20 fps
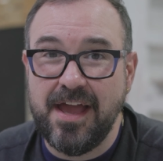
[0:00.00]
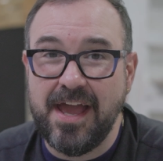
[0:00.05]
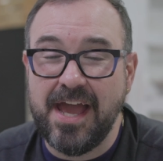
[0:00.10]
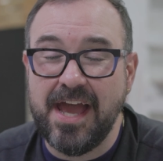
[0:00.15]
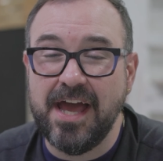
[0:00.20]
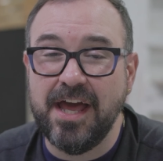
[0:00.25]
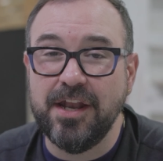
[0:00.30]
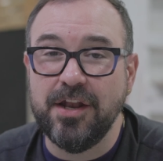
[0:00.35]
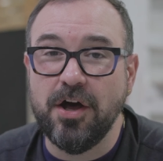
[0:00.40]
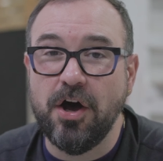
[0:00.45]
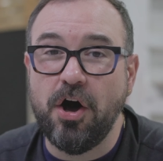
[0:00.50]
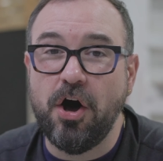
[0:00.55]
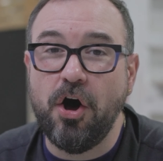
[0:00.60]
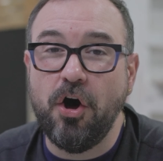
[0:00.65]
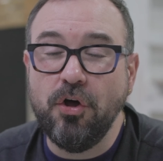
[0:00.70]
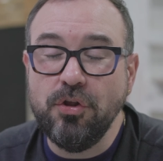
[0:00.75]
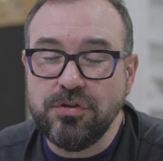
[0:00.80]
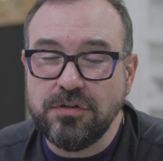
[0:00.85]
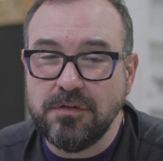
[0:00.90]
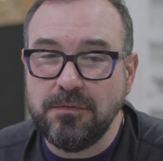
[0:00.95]
and
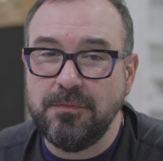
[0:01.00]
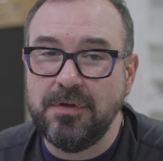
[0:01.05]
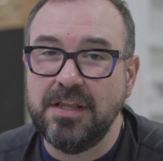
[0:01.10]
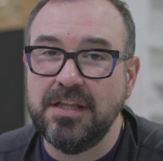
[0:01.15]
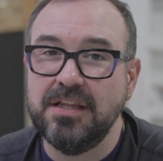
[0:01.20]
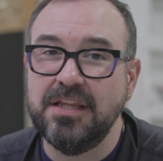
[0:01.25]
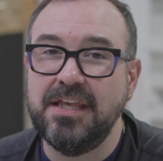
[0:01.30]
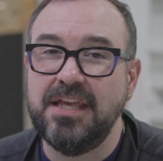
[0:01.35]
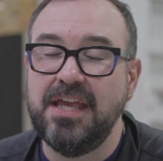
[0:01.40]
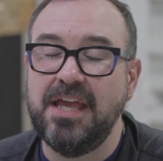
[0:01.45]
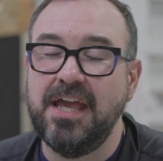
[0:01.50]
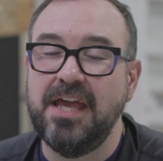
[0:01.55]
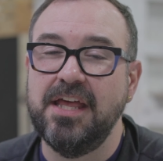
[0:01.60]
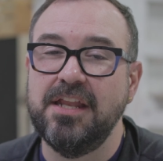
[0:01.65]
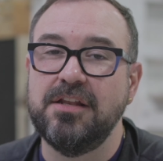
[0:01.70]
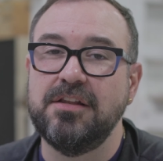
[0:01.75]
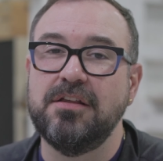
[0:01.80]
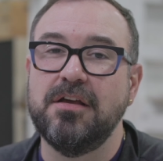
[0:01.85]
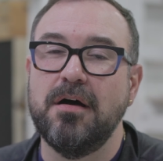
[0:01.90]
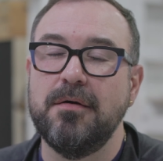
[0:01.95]
ultimately
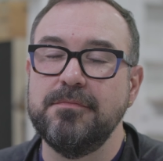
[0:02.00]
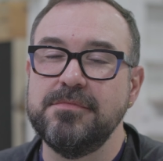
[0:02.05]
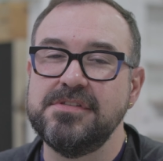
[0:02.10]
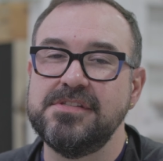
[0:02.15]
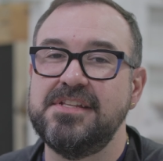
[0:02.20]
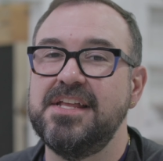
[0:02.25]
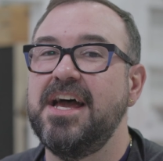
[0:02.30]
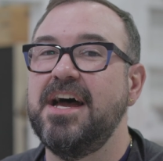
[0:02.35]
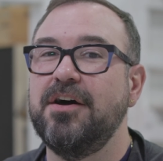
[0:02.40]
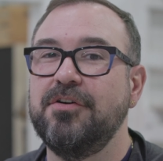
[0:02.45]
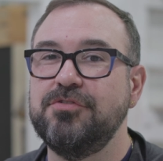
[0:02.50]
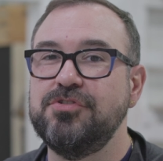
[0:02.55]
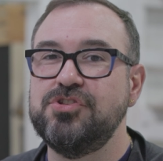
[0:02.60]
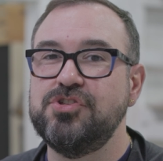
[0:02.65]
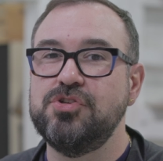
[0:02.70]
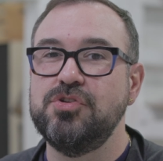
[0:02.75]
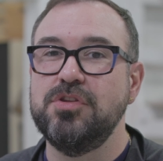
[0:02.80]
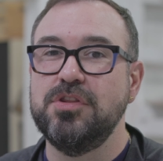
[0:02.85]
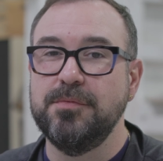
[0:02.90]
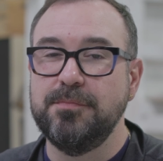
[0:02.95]
it comes down
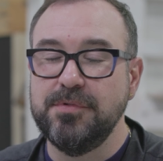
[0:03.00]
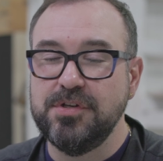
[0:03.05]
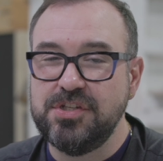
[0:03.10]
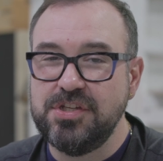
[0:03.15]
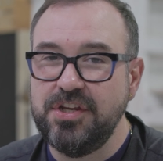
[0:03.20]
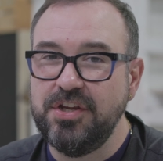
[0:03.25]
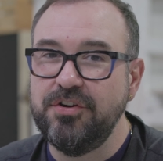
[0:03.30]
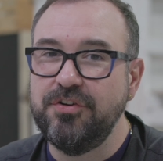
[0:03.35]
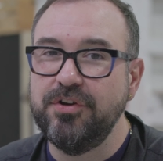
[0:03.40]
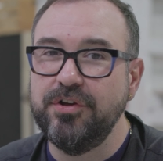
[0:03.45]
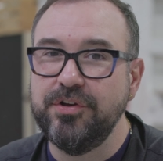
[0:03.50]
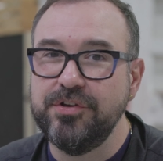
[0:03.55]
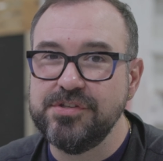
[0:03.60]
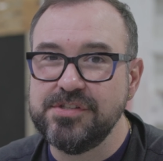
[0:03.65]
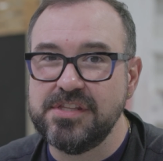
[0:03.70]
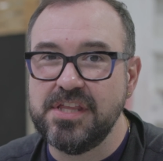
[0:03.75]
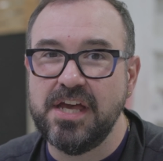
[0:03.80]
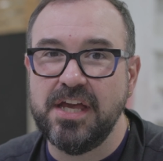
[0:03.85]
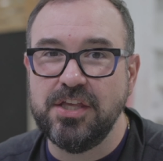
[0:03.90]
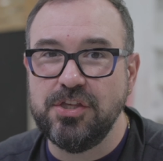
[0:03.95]
to the
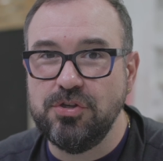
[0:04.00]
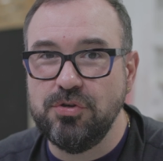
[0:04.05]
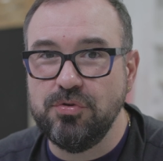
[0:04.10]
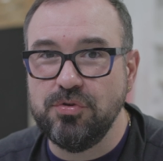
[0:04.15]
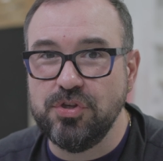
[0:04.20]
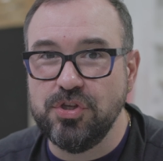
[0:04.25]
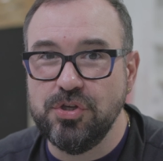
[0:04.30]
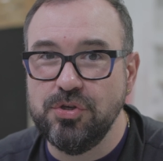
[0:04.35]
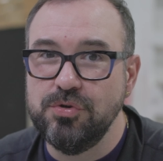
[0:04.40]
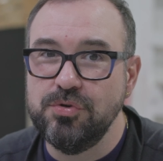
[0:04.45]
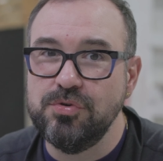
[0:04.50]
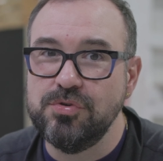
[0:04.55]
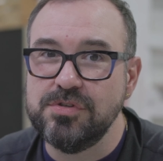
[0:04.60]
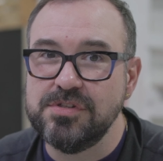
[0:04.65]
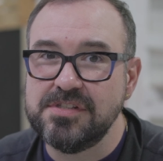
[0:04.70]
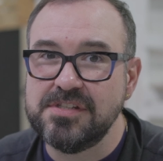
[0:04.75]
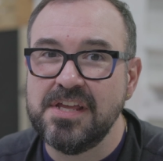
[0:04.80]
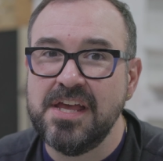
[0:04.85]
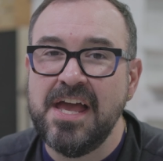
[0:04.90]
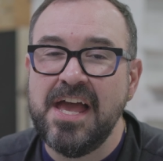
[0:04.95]
materials that you
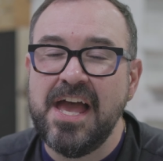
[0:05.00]
used